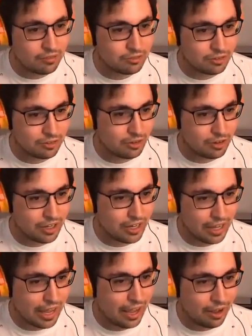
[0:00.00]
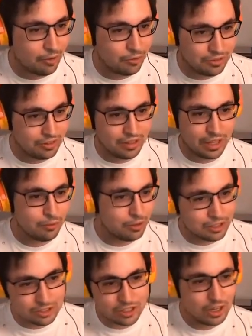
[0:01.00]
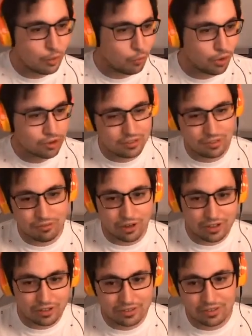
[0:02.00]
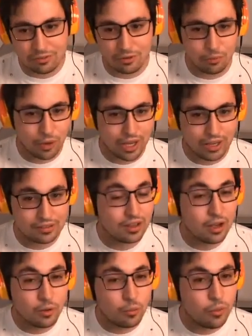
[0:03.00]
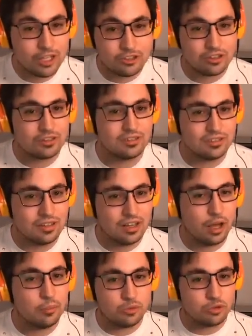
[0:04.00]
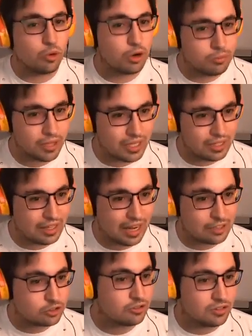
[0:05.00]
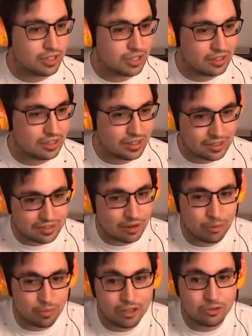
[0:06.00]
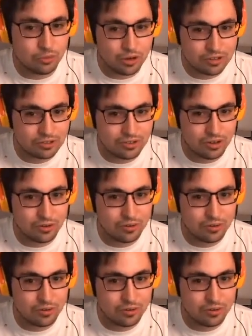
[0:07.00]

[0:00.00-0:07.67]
after learning how the language works in various different ways. We just absorb it naturally, and that's how our brains